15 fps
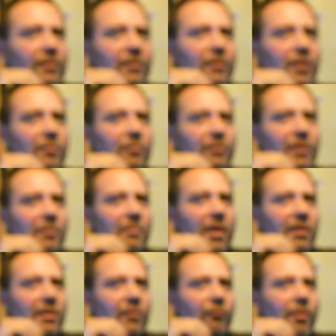Good, because I'm
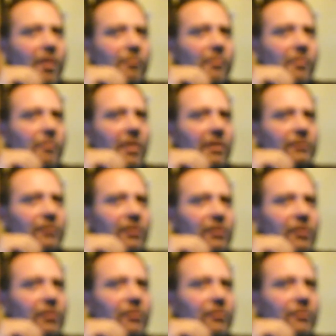not going to crap in my pants like
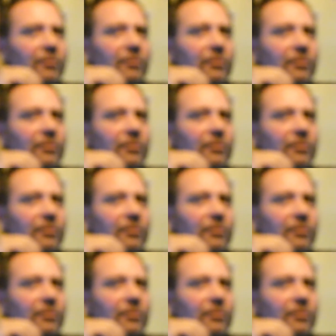you do.